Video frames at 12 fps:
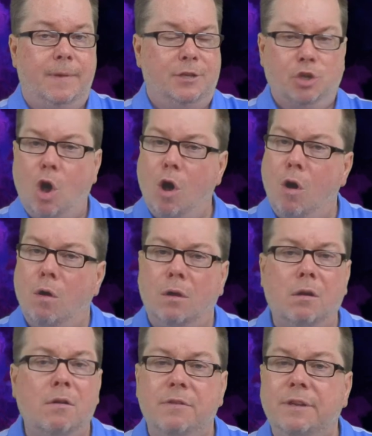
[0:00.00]
It's
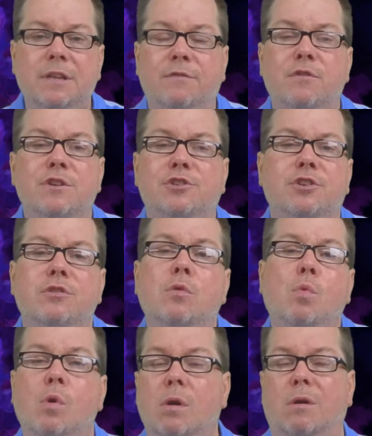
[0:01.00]
all the difference in the
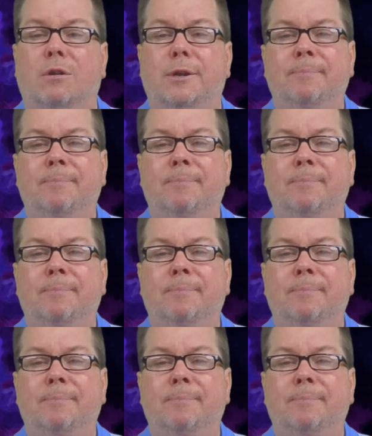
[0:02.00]
world.